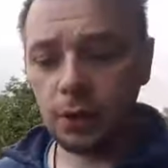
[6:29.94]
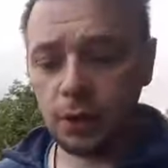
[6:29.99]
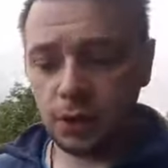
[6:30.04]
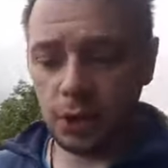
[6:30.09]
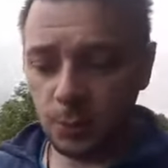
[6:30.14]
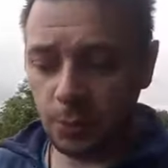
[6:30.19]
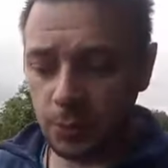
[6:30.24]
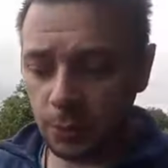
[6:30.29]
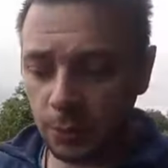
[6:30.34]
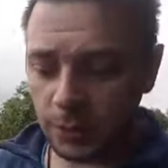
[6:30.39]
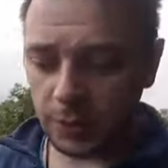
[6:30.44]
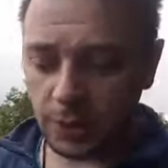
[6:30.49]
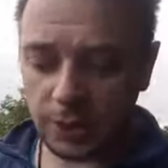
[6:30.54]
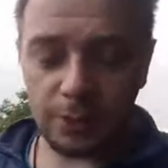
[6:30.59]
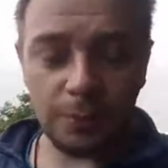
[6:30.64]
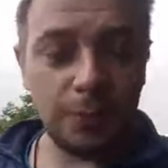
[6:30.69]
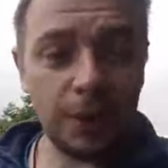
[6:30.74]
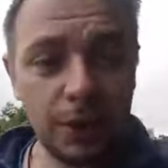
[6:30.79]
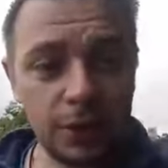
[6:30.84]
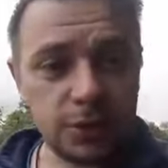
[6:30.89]
you'll be within
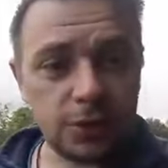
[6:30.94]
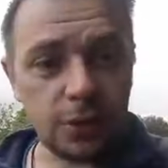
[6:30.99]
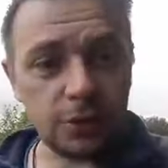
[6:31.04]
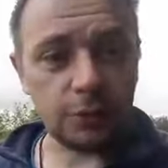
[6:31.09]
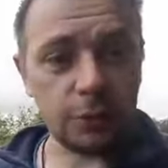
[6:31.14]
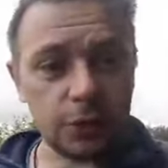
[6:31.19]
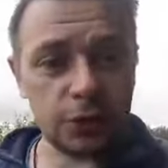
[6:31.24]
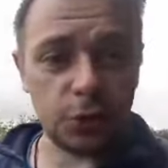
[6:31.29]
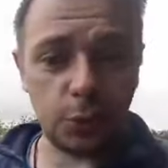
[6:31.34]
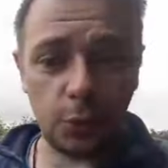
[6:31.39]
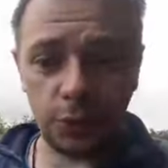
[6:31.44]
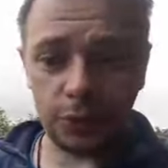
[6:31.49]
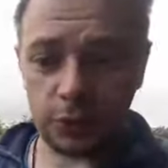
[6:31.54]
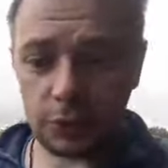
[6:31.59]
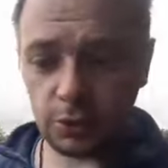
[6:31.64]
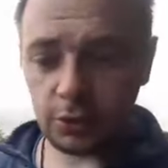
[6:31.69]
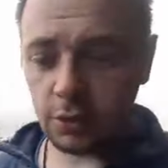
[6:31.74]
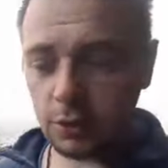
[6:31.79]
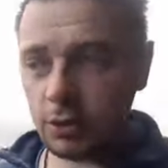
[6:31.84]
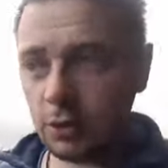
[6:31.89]
a metre of the
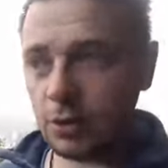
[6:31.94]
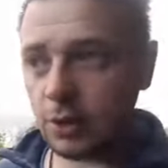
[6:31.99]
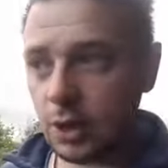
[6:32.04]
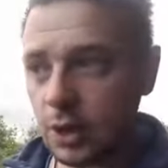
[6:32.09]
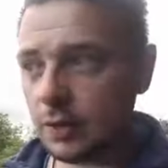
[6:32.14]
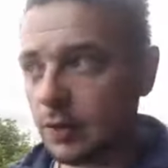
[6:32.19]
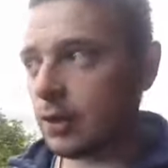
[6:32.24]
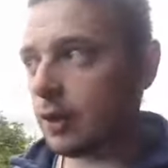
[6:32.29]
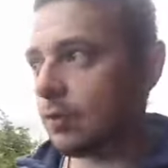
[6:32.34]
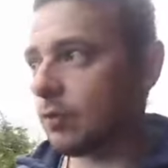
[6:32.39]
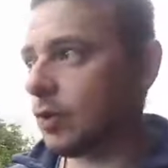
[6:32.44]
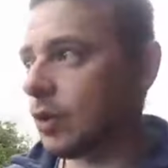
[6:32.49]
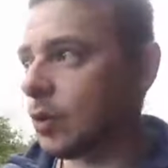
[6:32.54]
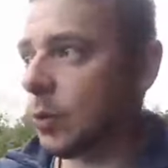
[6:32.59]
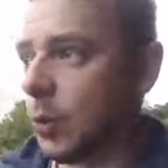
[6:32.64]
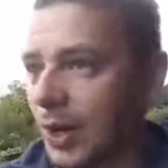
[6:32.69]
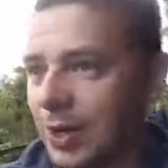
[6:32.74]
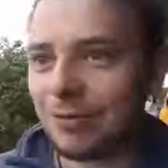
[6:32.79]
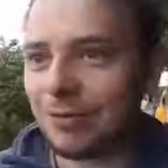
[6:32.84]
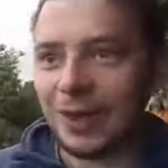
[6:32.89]
swans, and they're
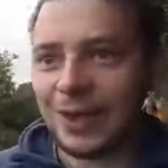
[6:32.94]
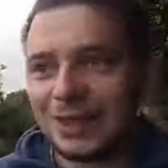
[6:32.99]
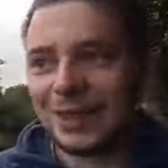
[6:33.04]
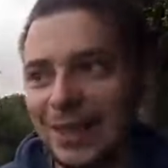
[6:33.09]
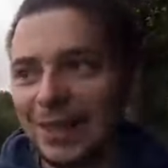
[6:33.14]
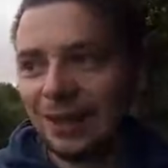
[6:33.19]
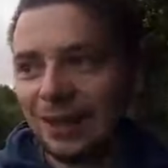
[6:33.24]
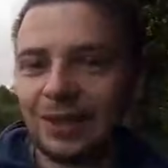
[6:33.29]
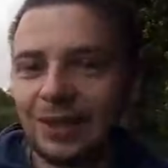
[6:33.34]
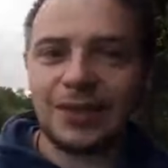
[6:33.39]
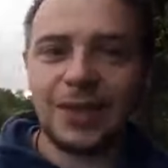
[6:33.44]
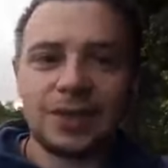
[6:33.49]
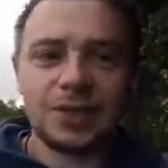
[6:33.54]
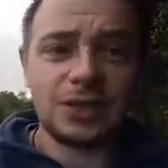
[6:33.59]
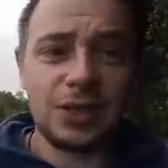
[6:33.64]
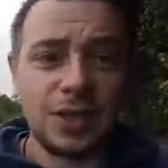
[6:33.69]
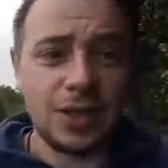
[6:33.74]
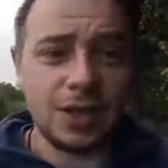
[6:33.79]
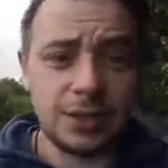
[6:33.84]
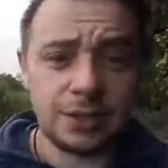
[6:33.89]
quite friendly on that
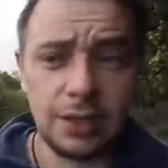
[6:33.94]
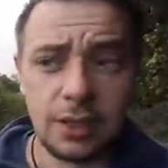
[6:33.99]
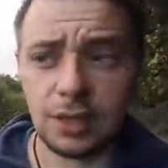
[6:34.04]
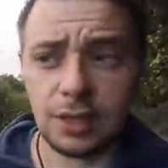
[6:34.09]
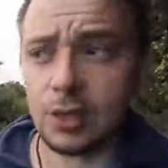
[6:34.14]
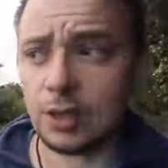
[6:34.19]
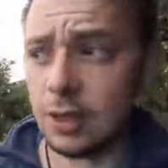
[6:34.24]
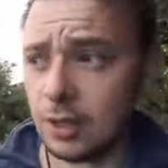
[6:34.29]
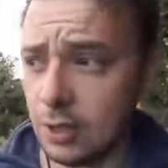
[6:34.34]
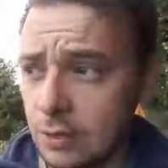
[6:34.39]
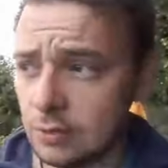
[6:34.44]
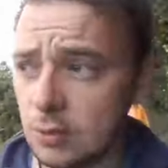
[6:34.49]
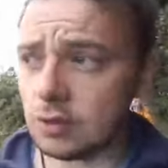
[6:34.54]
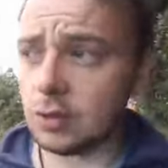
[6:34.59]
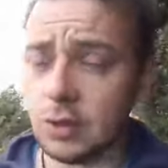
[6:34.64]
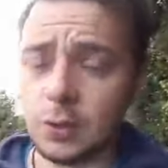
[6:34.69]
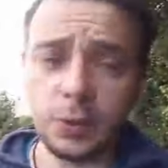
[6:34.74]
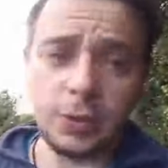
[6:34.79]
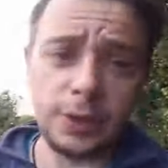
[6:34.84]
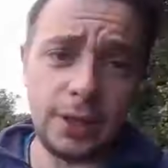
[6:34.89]
side,
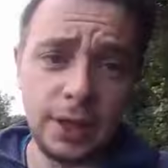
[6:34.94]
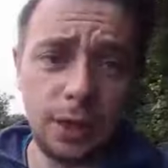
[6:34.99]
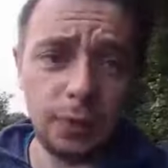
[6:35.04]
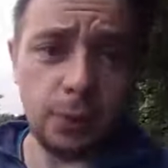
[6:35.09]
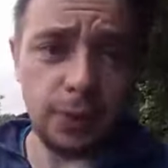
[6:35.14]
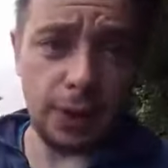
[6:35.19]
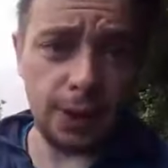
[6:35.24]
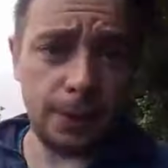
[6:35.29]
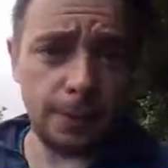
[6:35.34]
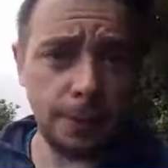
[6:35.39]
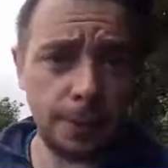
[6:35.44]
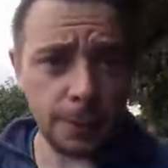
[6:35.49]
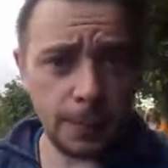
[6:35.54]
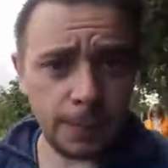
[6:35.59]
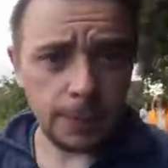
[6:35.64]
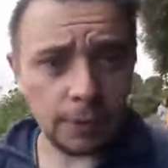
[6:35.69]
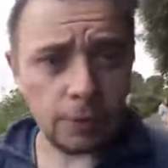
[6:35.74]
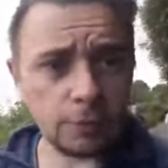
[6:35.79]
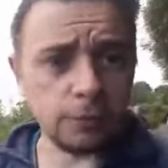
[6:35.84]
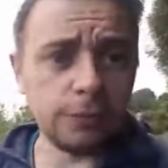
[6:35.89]
going that way.
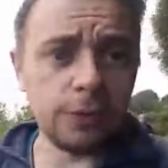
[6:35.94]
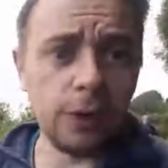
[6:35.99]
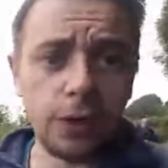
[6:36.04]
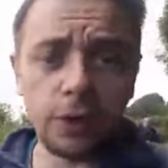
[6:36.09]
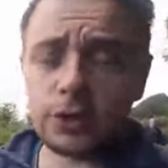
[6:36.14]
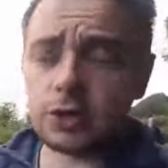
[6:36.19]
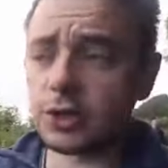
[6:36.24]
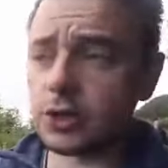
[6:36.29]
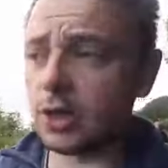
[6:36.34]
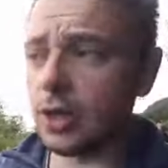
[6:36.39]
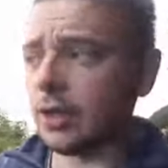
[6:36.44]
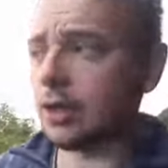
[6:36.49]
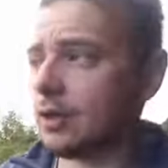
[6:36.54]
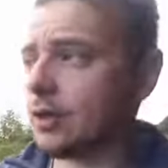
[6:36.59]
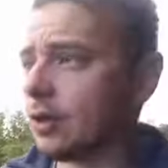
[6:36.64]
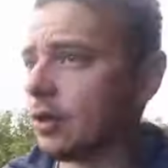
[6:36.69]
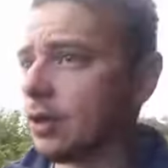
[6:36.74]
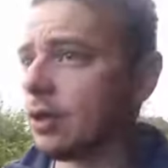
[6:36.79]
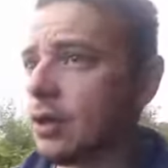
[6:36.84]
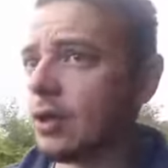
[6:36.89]
Unfortunately,
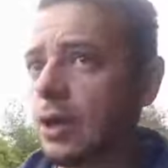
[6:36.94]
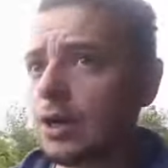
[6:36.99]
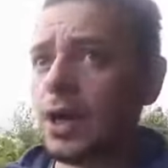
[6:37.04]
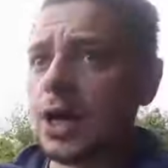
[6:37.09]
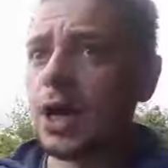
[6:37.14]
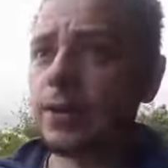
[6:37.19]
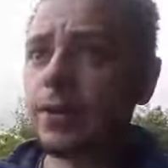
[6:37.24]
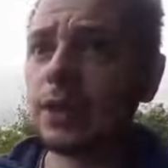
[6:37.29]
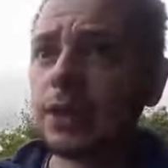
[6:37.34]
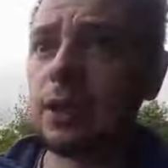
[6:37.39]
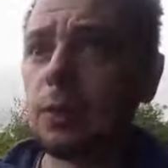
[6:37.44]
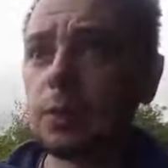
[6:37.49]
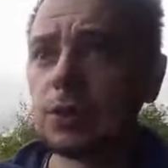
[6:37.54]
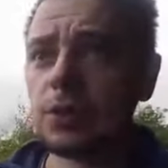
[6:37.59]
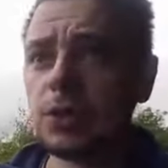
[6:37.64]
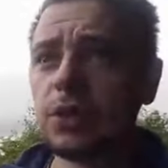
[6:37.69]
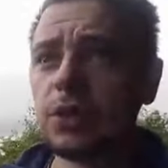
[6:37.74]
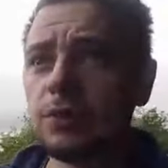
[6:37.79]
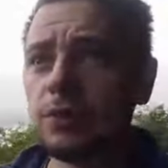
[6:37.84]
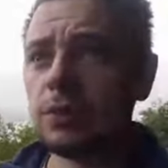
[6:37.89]
I think it was
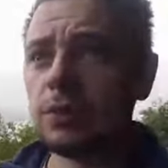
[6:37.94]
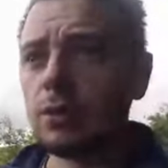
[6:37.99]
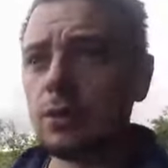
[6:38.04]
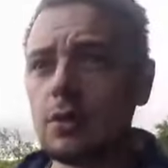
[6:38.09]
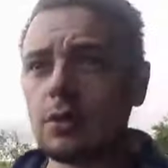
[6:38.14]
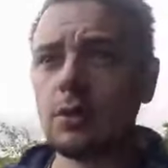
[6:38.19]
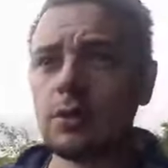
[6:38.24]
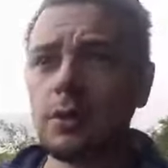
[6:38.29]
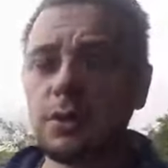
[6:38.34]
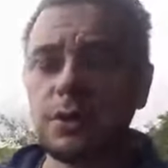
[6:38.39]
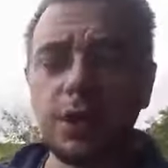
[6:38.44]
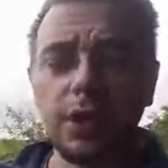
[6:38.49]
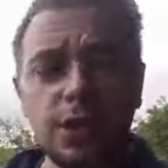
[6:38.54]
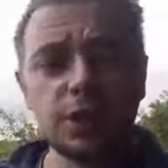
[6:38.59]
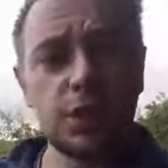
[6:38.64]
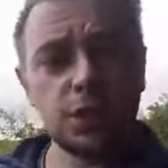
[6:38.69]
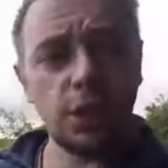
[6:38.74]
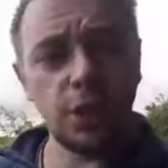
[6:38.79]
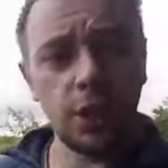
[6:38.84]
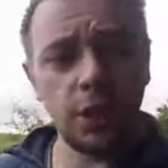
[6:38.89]
even
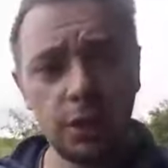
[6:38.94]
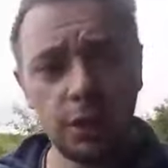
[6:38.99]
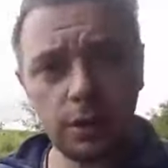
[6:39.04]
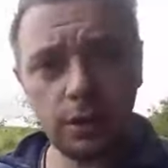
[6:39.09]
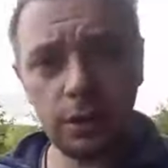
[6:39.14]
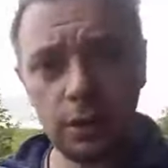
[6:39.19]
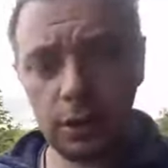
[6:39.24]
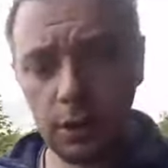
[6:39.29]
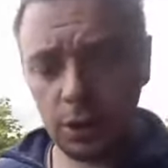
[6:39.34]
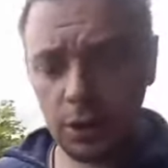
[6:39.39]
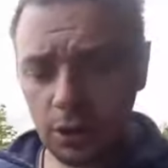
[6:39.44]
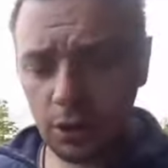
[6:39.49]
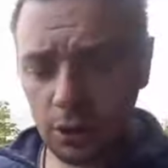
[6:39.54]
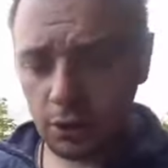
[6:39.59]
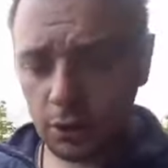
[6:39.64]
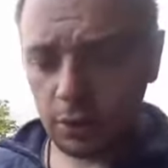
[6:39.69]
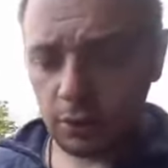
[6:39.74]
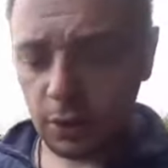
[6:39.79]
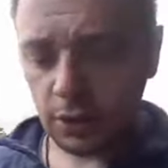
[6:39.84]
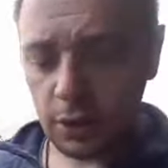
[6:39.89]
this year,
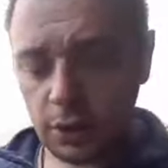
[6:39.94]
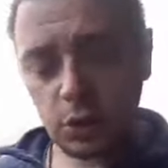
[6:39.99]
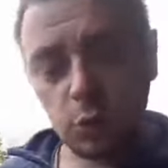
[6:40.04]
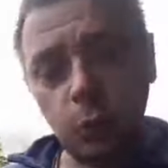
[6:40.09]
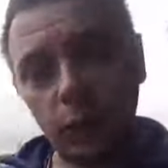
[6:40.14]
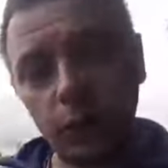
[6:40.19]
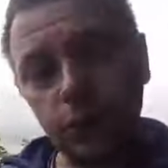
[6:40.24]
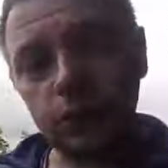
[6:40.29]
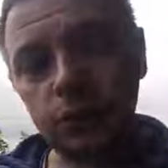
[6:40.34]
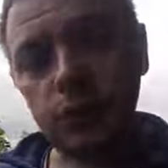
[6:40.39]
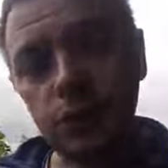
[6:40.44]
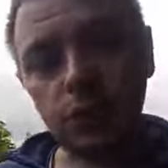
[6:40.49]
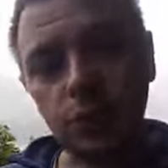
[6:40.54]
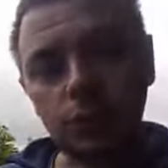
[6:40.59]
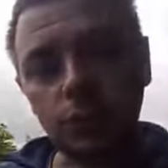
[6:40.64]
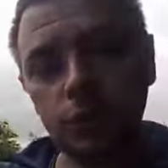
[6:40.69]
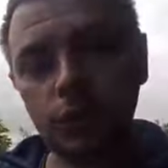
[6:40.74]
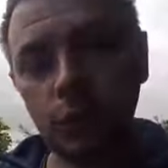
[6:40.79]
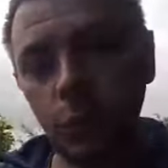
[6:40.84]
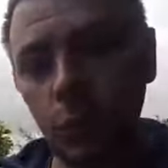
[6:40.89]
the swans
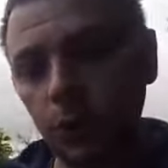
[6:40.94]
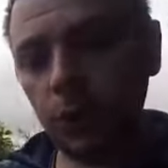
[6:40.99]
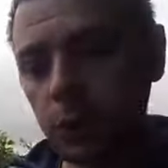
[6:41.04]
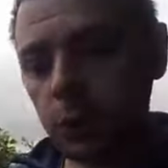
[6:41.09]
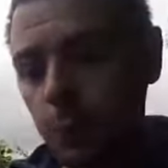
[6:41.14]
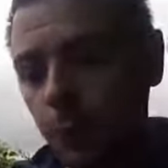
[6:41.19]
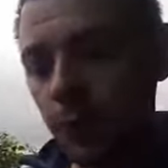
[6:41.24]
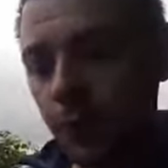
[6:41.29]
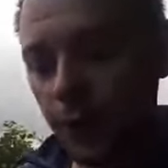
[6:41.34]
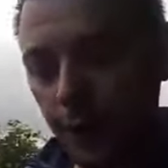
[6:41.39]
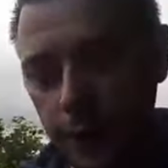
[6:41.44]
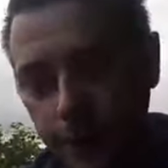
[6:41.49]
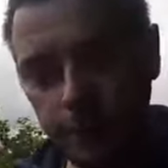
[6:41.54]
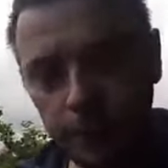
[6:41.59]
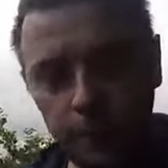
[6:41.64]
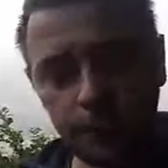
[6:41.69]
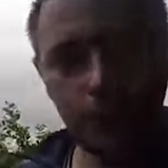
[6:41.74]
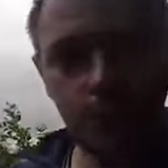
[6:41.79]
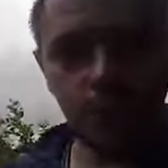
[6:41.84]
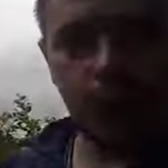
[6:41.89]
towards Bury
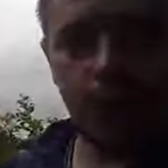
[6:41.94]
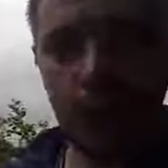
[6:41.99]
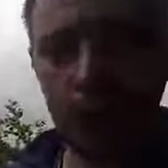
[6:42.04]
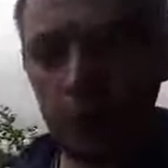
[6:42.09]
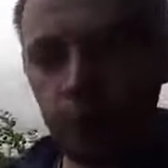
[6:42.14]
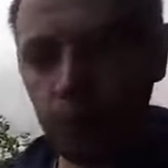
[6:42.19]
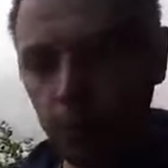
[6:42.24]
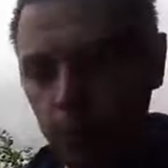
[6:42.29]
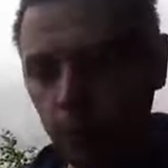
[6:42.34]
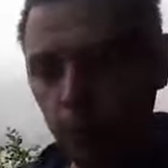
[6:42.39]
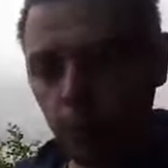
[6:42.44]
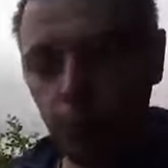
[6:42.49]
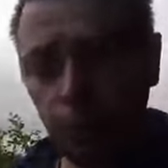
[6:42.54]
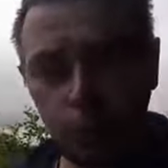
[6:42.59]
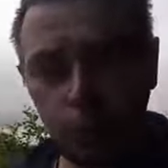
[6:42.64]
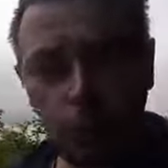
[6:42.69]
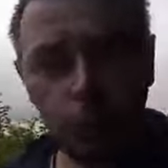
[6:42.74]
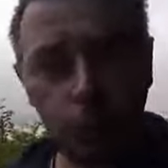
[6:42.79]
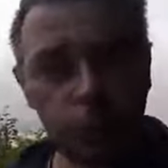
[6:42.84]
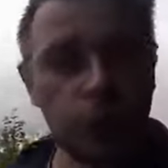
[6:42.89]

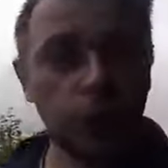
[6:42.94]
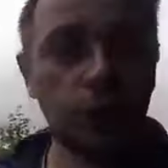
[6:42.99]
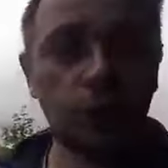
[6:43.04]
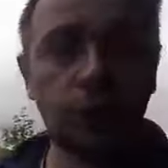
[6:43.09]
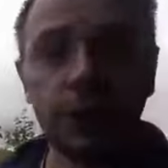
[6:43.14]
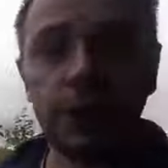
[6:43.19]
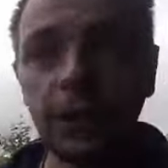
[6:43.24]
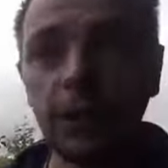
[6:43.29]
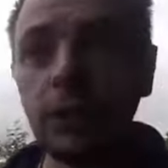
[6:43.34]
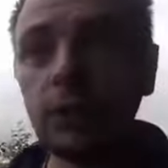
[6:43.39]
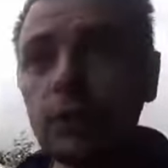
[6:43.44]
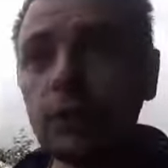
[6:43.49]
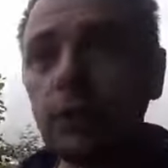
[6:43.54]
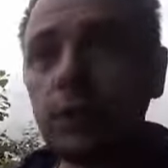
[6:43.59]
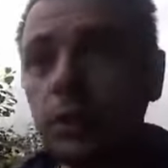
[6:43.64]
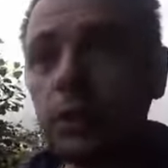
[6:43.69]
were shot and killed